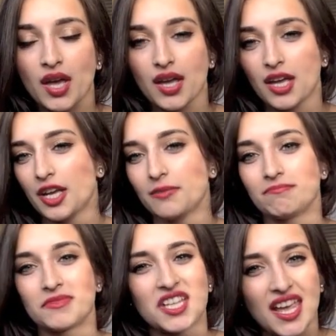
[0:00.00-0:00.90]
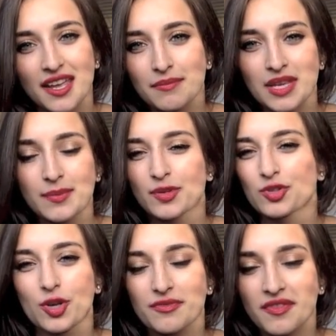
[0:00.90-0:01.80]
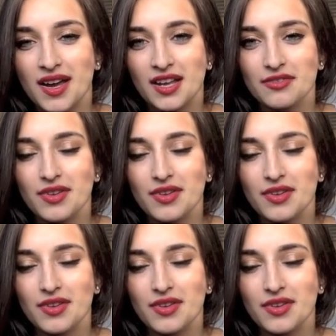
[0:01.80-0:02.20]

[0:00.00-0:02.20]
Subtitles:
10 maybe, or top 5